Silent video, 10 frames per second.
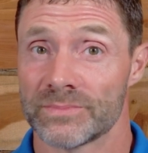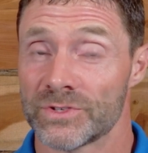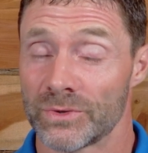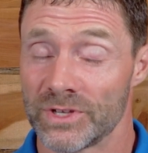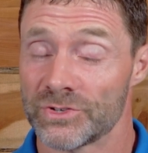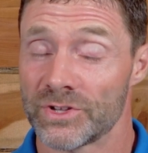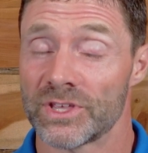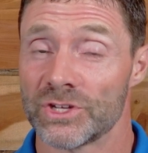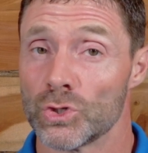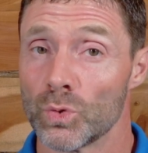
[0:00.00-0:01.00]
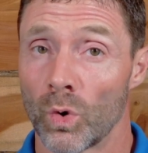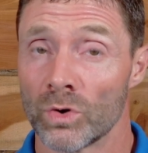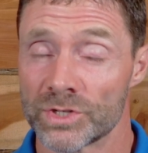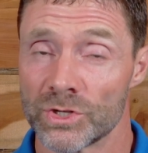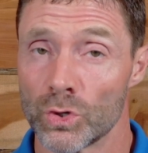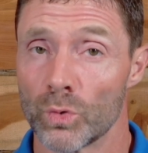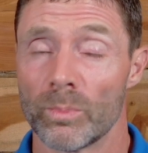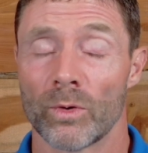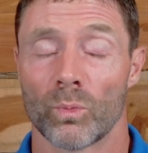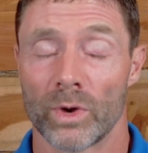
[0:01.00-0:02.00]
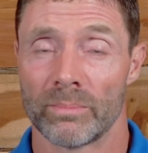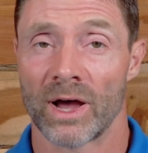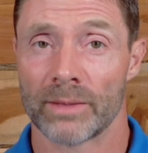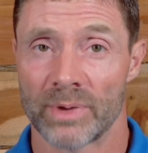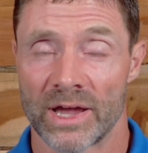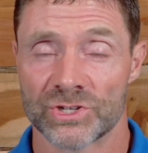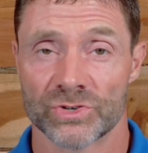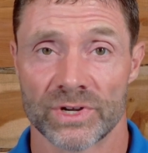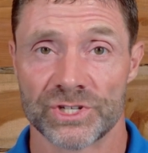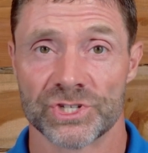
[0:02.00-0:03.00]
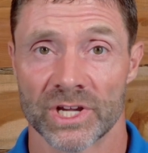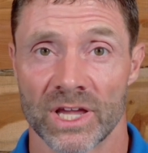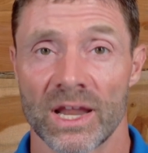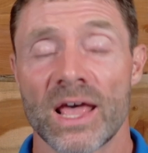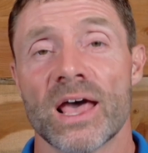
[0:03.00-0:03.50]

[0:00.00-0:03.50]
So these are the things you want to do when buying pasture-raised chicken.